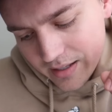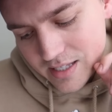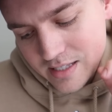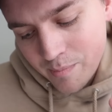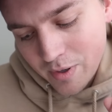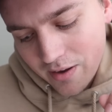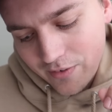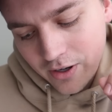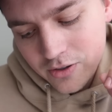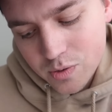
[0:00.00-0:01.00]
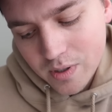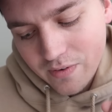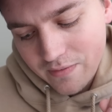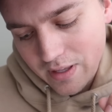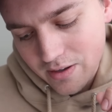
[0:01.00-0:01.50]
It says I'm going to have
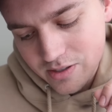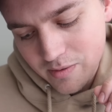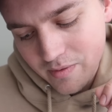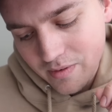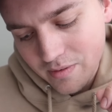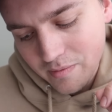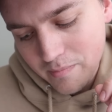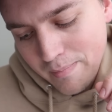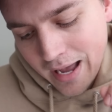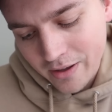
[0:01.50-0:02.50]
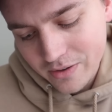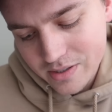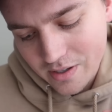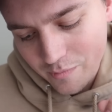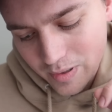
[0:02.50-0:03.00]
125,000
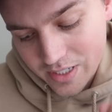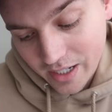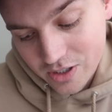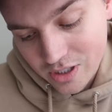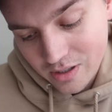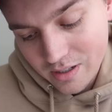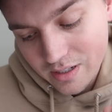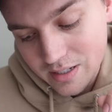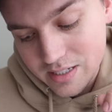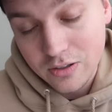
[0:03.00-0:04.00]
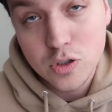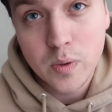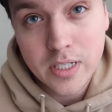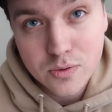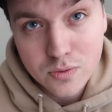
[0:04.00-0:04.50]
miles of protection until
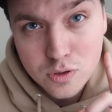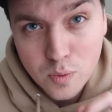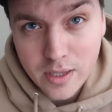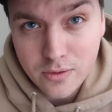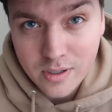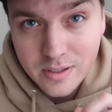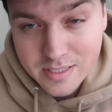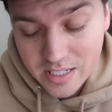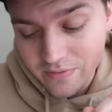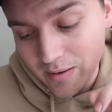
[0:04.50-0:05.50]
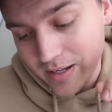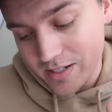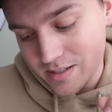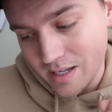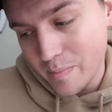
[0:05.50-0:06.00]
2023. Let's see if that matches